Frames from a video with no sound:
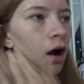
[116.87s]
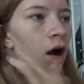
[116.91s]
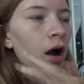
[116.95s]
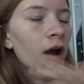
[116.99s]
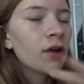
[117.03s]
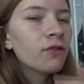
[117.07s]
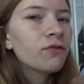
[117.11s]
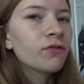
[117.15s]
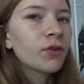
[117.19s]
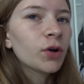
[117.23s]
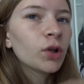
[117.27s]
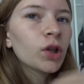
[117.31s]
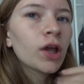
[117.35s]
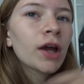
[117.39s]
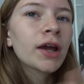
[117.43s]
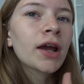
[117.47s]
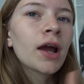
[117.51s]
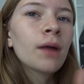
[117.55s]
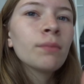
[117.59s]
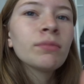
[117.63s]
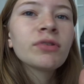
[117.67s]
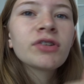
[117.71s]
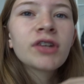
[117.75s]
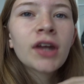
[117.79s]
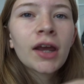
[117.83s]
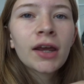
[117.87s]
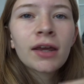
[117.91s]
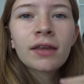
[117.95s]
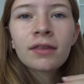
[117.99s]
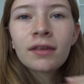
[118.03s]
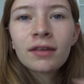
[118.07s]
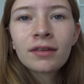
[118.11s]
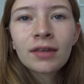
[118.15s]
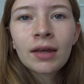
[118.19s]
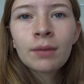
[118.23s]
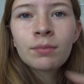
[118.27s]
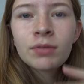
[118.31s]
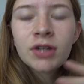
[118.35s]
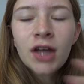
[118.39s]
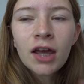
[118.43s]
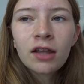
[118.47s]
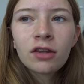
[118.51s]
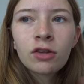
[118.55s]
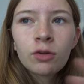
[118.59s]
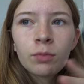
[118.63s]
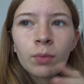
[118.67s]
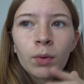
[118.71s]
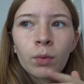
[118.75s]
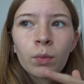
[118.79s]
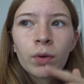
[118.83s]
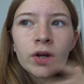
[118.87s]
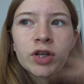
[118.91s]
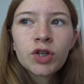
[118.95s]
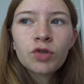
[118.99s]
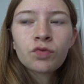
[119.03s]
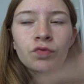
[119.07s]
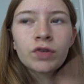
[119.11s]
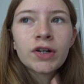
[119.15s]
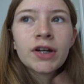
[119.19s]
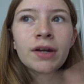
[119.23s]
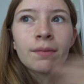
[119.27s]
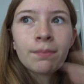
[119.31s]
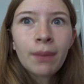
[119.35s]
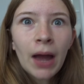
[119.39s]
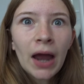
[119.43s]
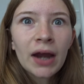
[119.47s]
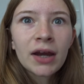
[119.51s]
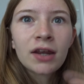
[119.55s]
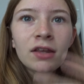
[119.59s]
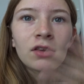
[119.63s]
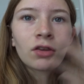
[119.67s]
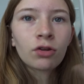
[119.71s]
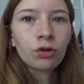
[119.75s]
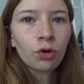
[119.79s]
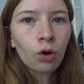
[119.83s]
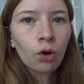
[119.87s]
I feel like I'm staying in the same tense, but when you read it back, it's